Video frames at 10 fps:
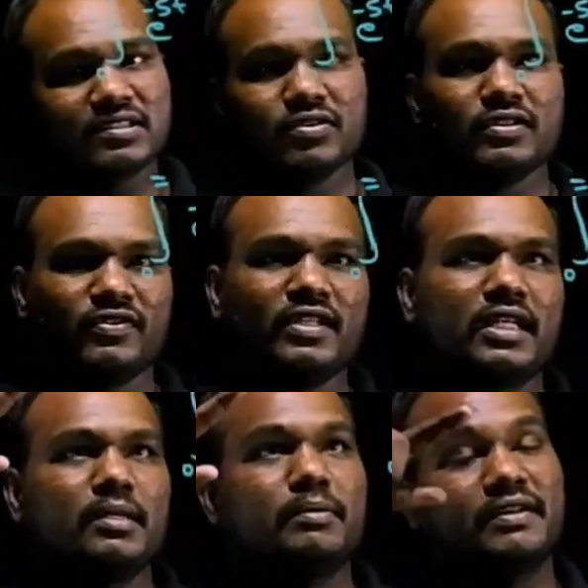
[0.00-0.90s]
s to
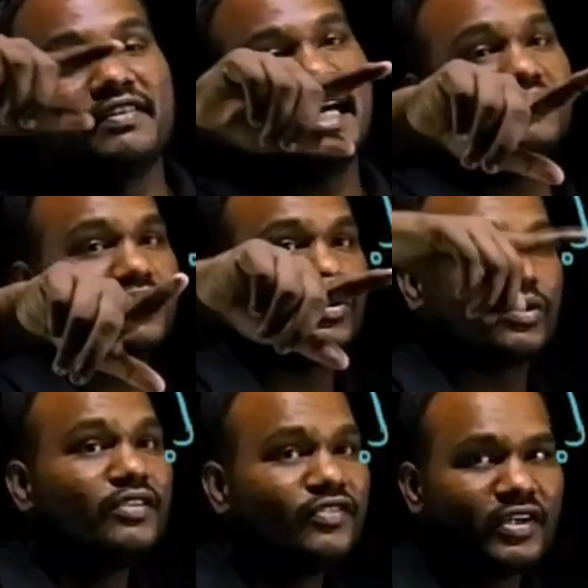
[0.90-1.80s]
infinity, but we have 0
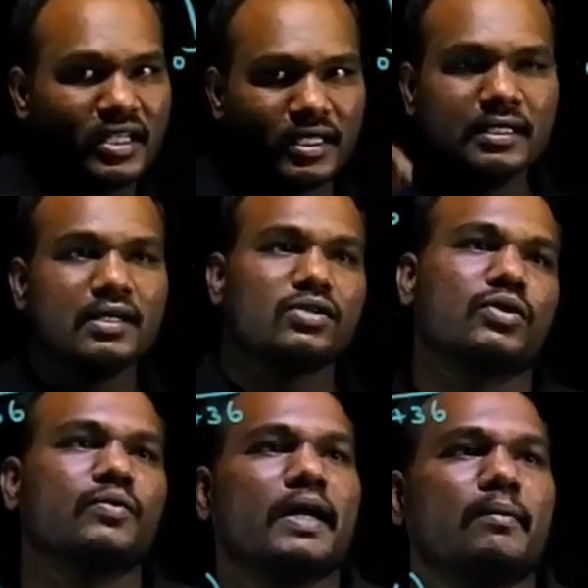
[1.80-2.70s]
to infinity. So we